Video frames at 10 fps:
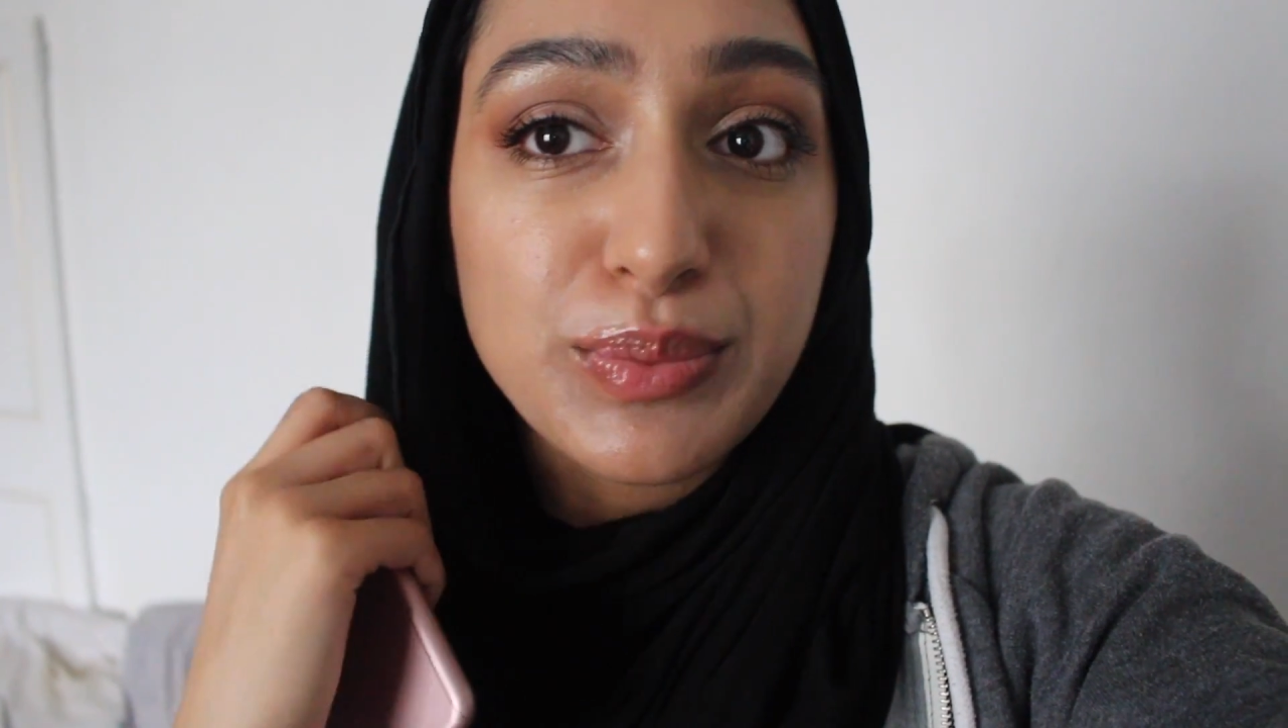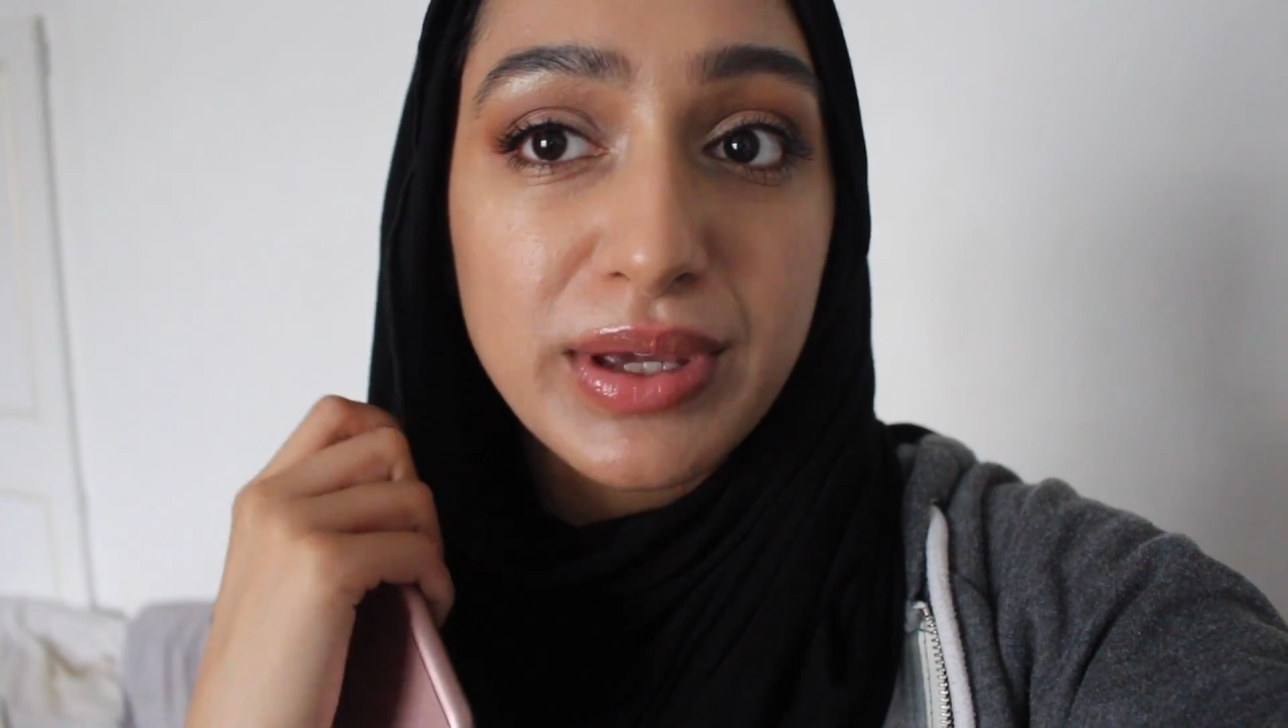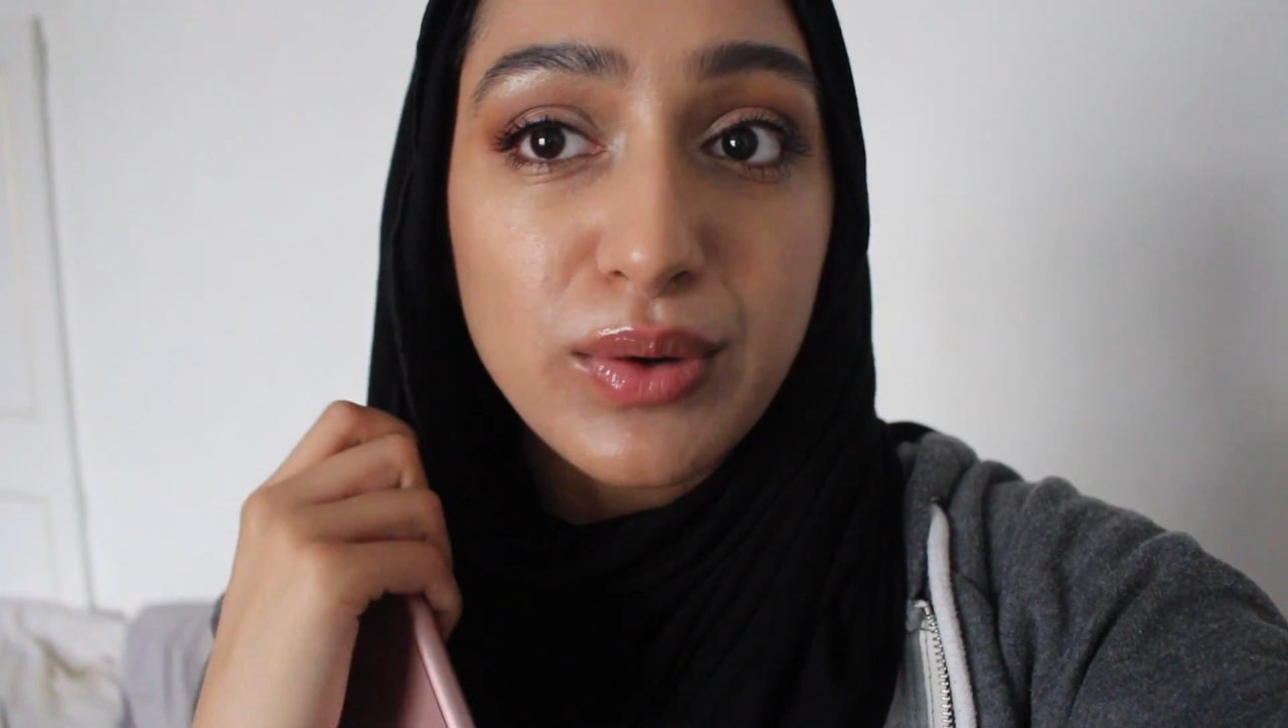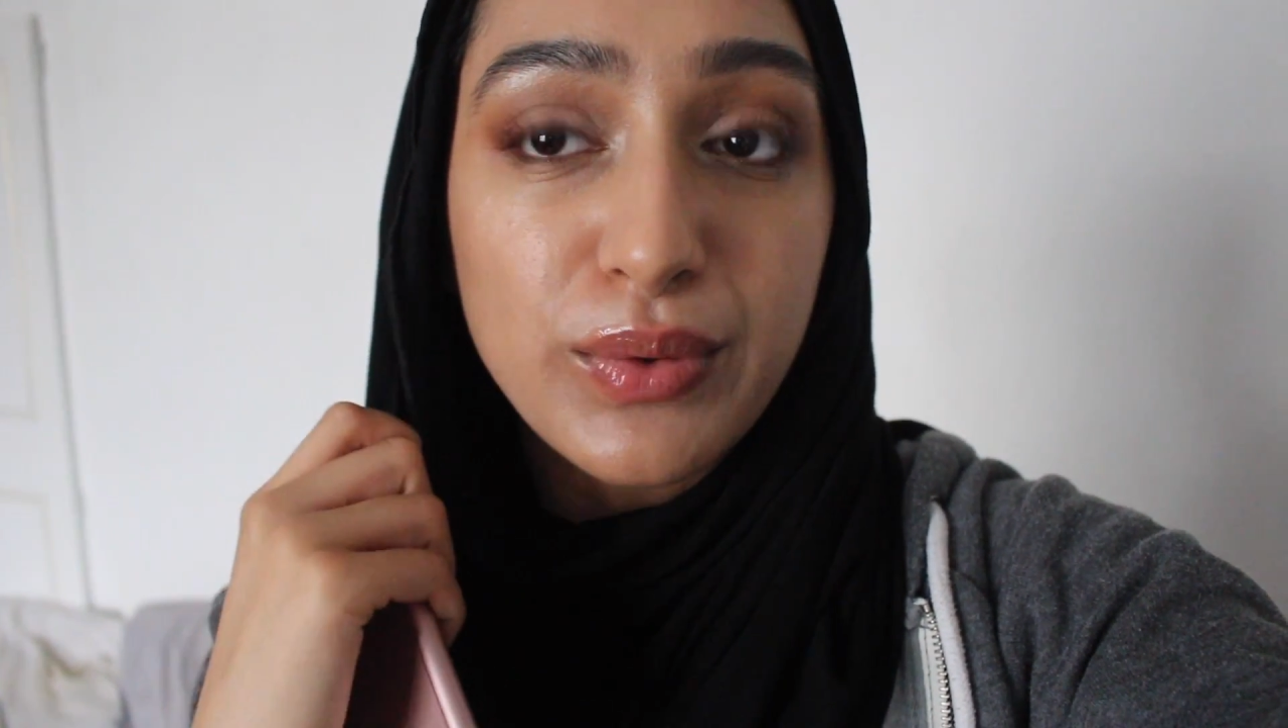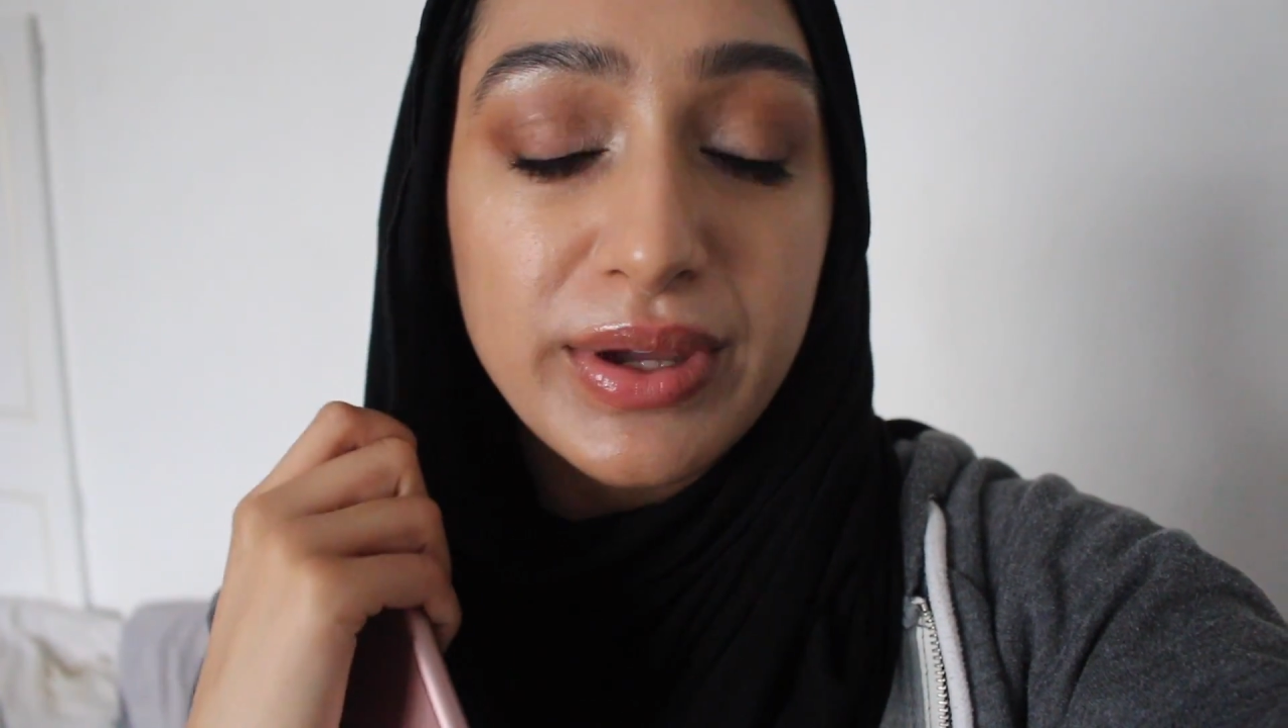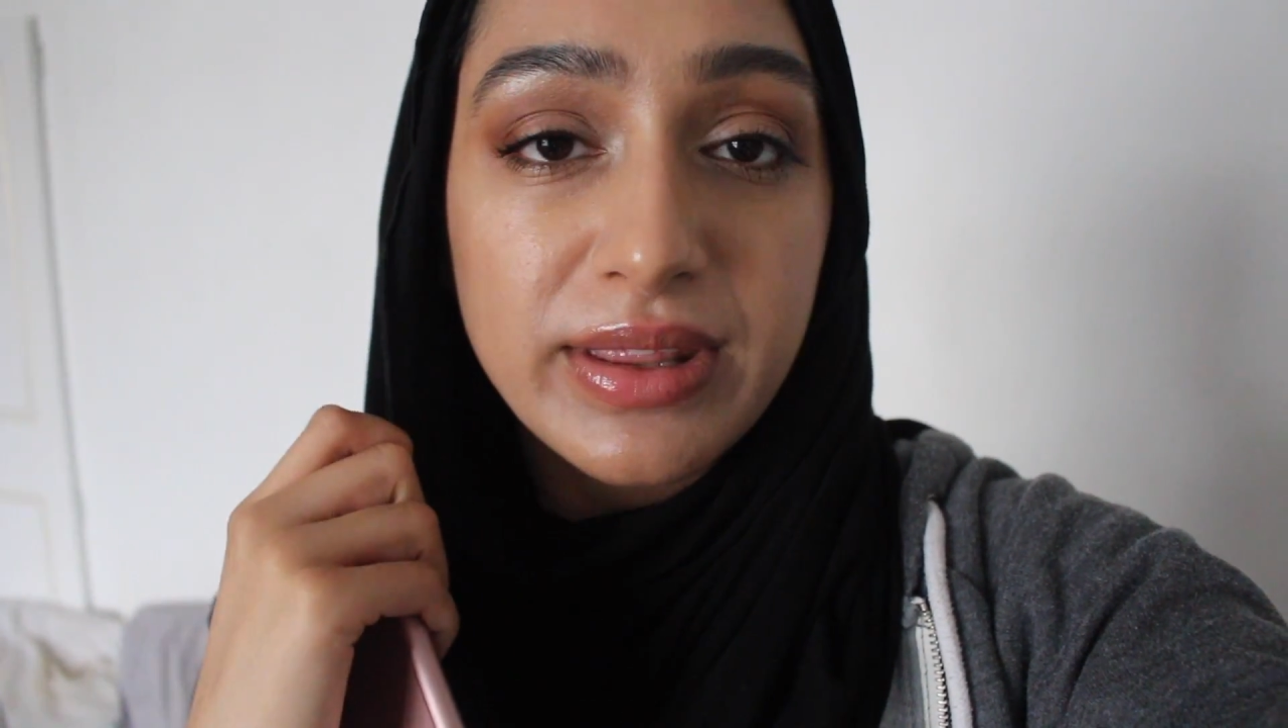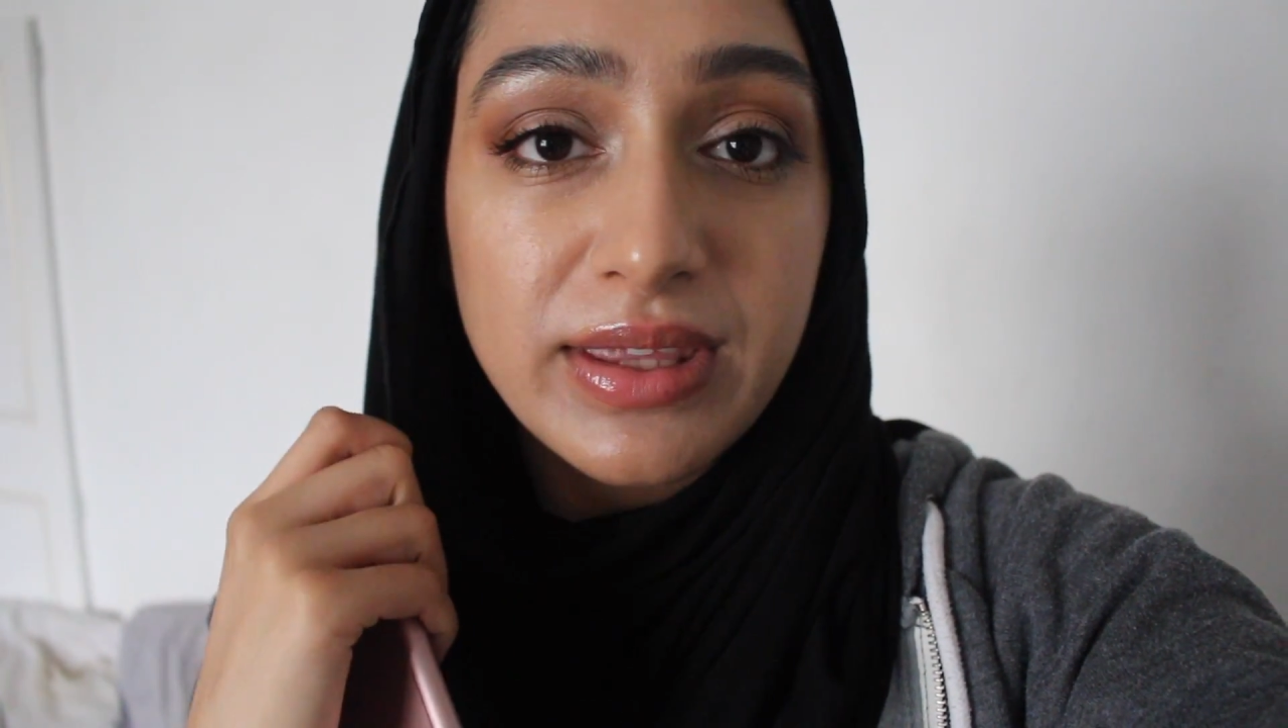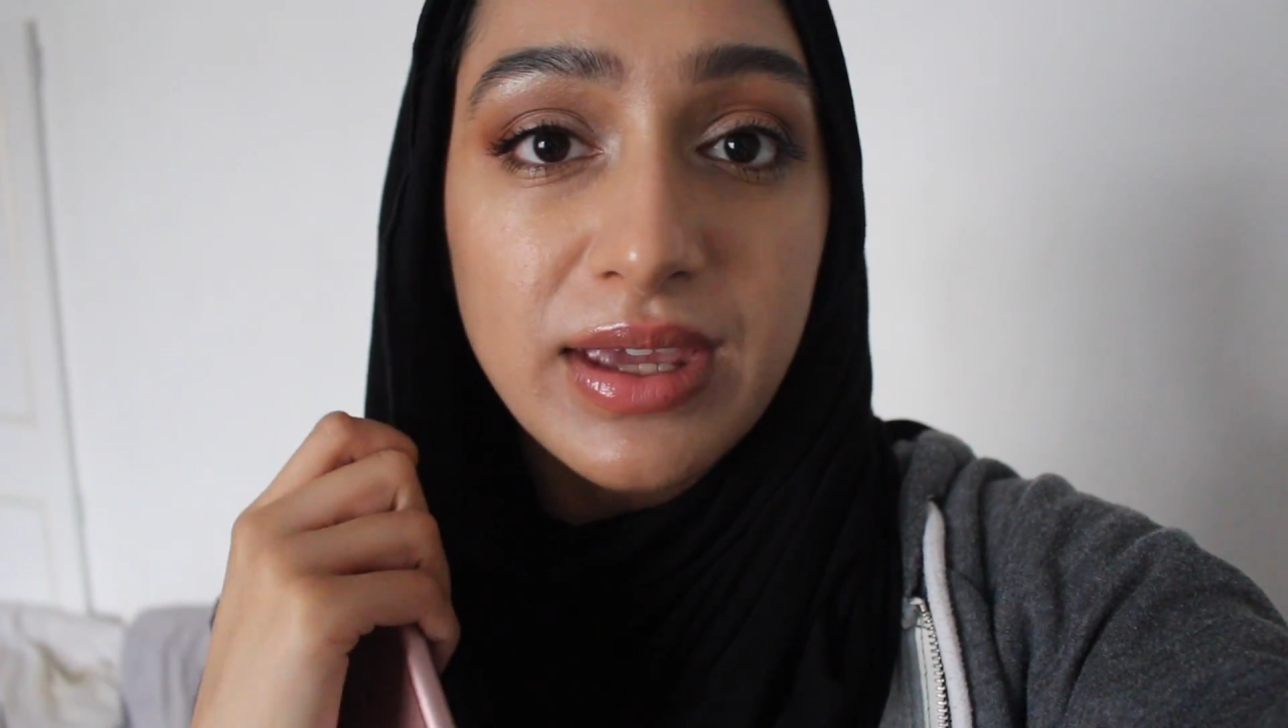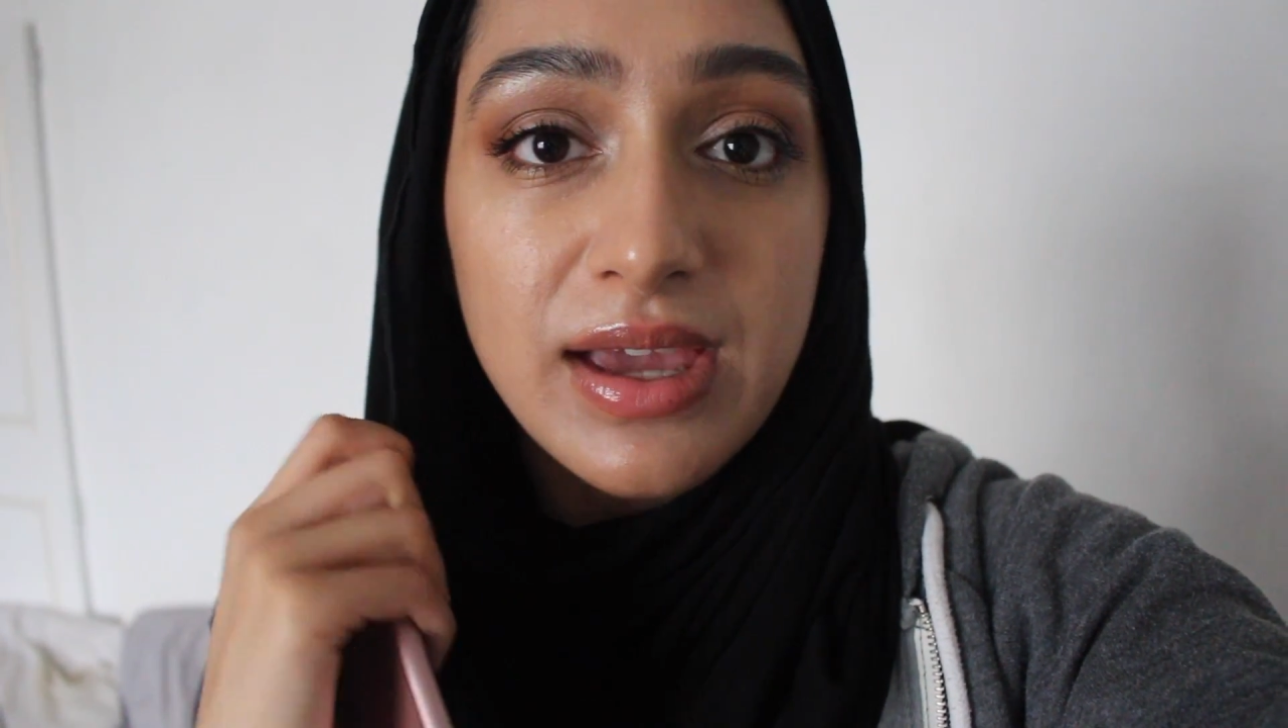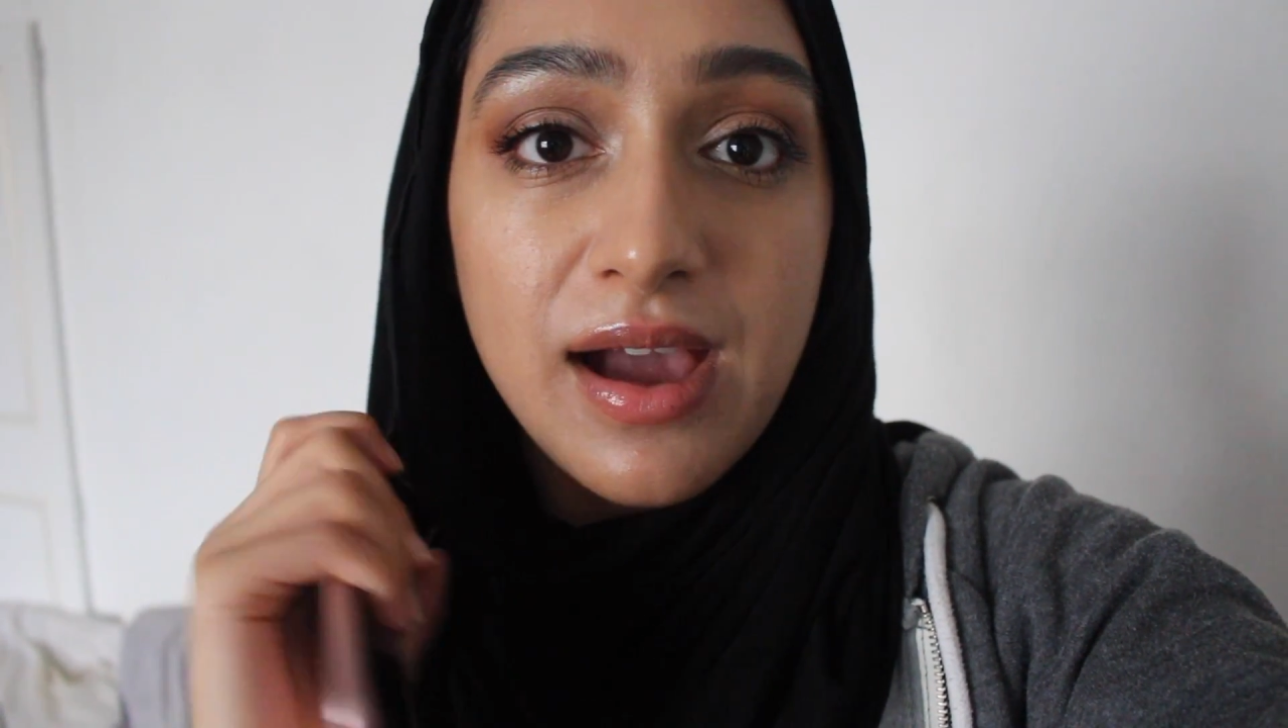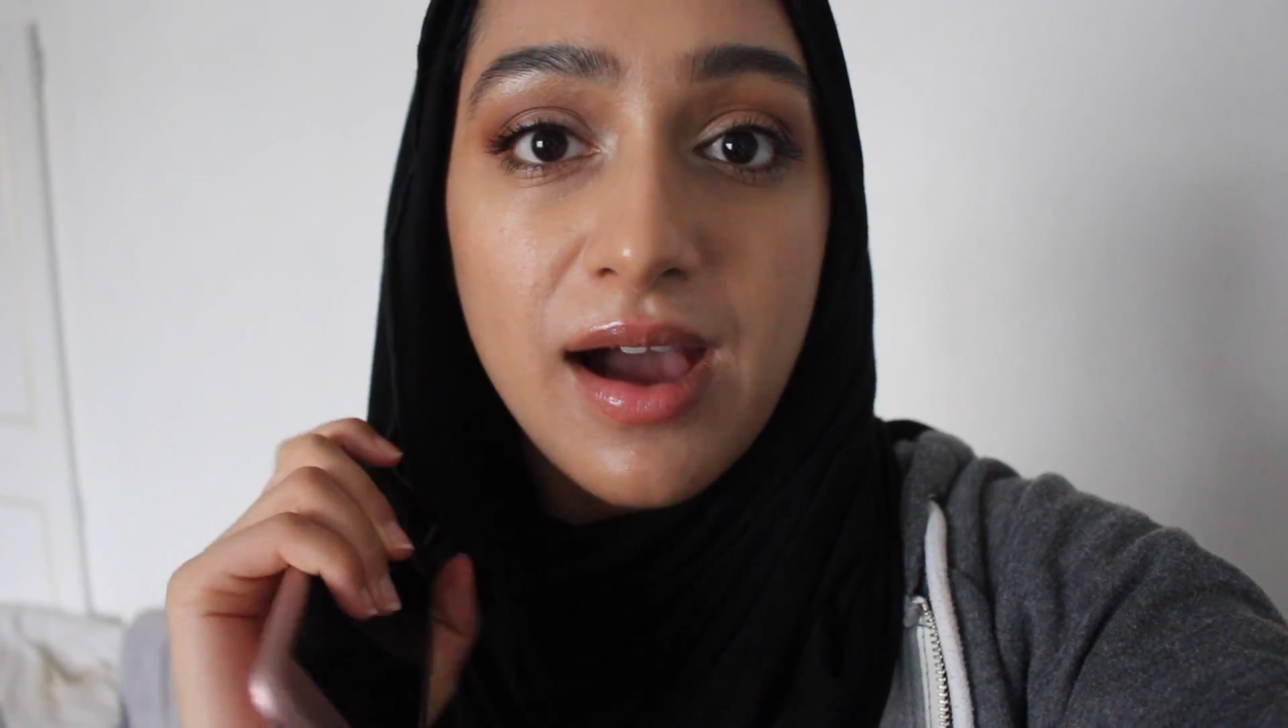bit oily,